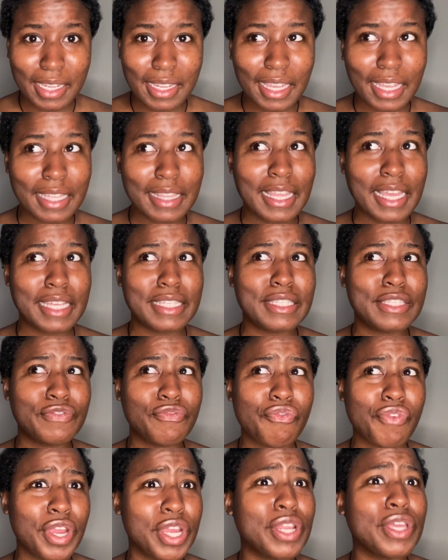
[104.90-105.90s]
And that's
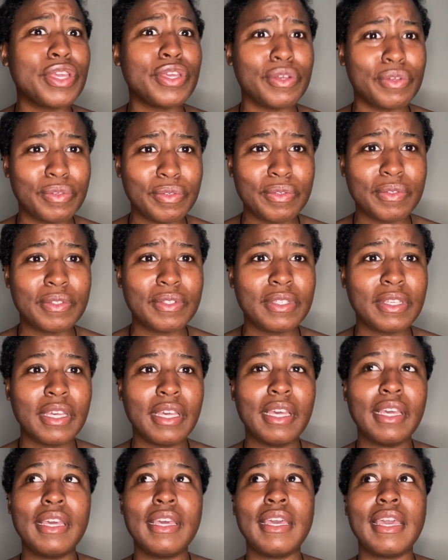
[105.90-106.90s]
free to use.
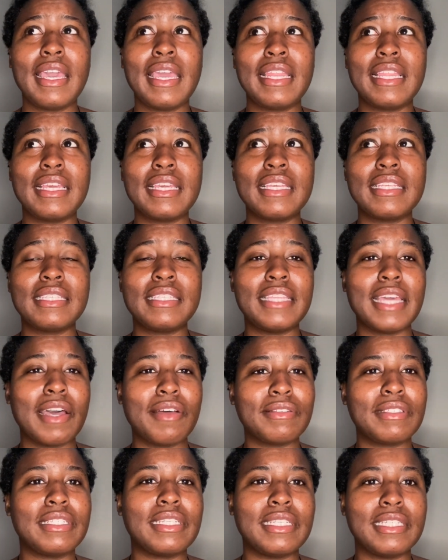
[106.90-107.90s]
And it gets down
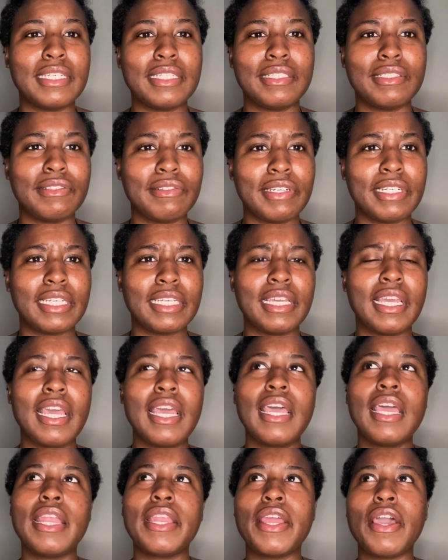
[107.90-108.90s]
to the nitty gritty.
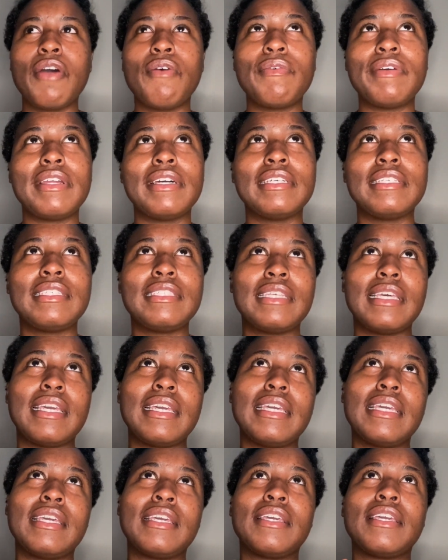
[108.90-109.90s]
Now, when I
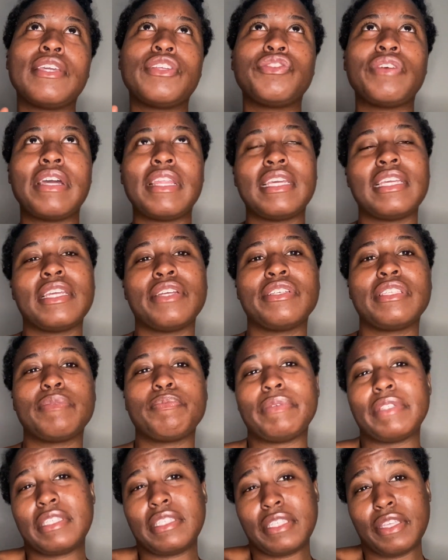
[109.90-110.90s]
say trying to get
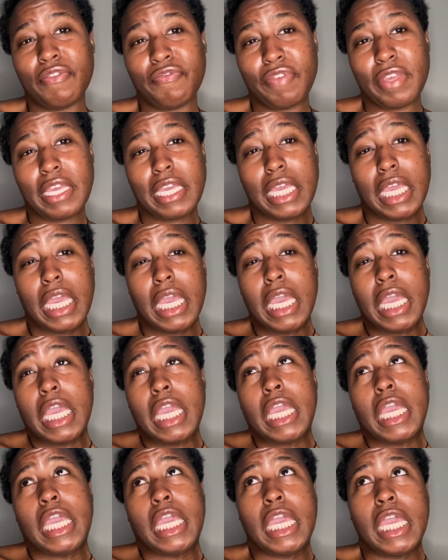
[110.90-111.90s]
specific,
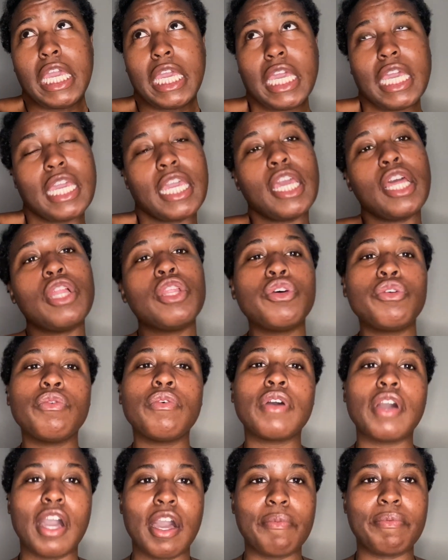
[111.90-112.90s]
it can get a little
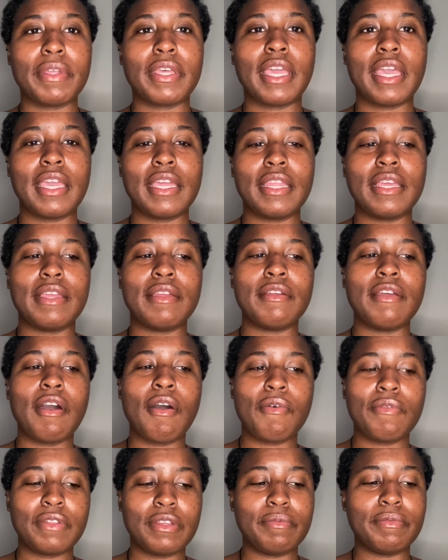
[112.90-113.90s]
complicated
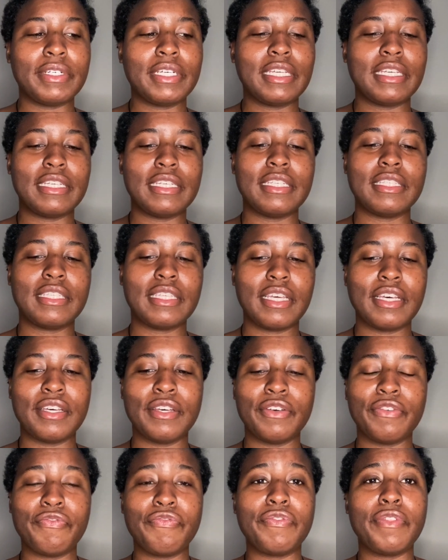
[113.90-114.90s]
only because
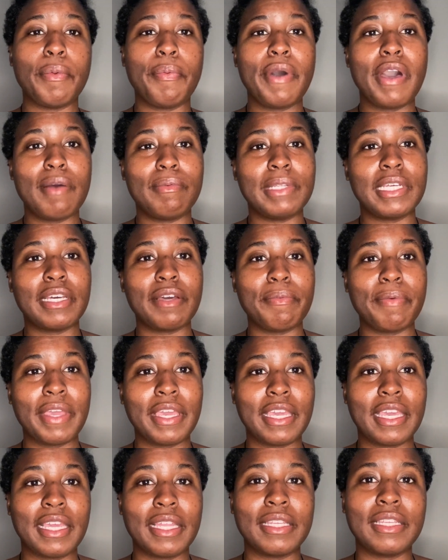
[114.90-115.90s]
of the public
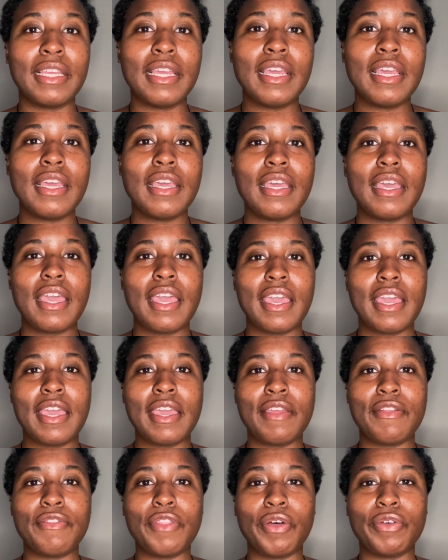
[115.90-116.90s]
opinion.
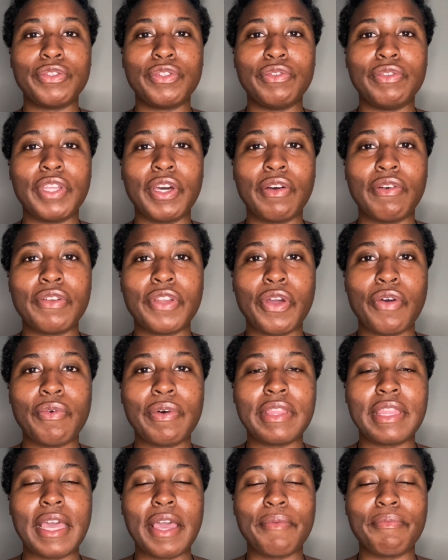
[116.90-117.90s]
And those who don't know
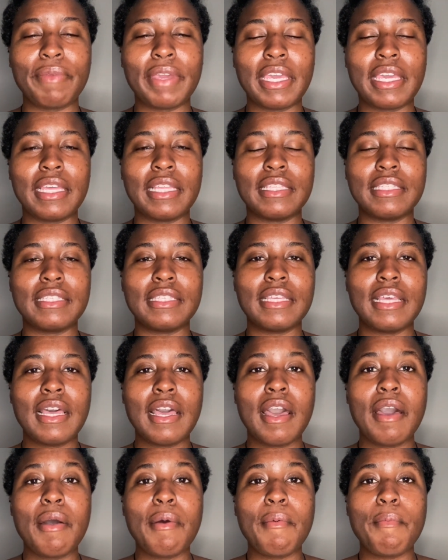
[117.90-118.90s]
what that means,
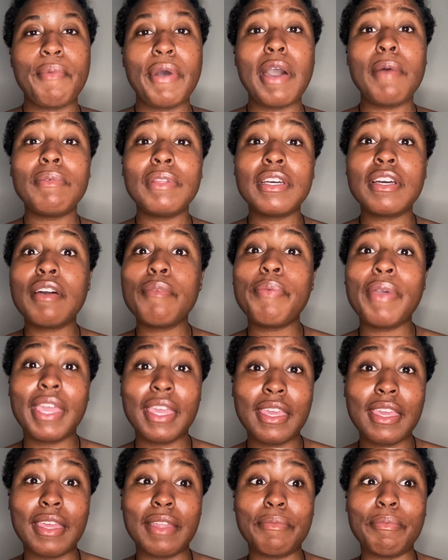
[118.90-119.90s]
public
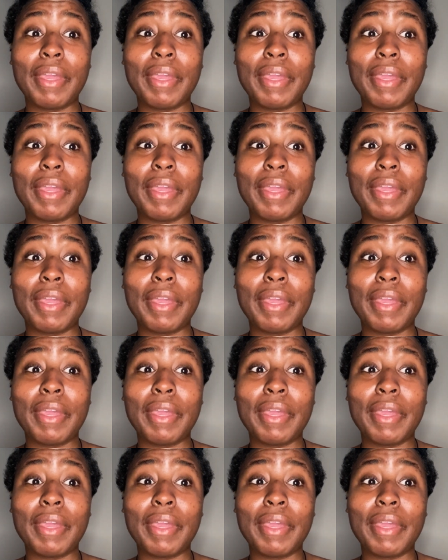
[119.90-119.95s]
opinion